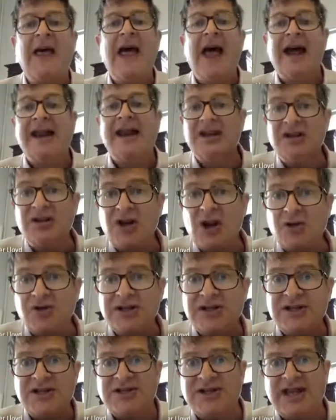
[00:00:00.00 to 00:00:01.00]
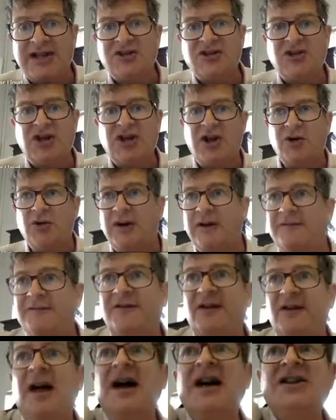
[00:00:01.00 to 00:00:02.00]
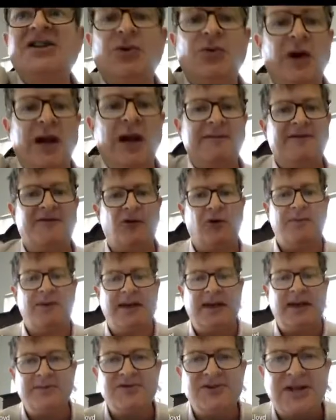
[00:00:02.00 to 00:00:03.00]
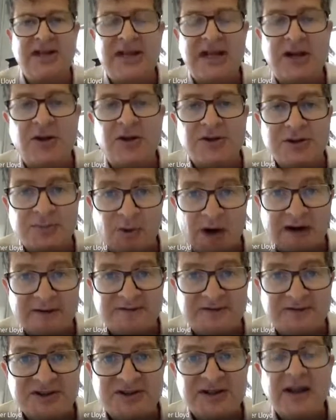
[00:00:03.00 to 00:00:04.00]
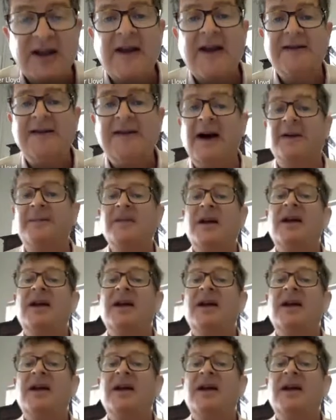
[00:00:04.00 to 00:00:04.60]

and it notices that shadow and it flies away before it becomes the eagle's breakfast. Now,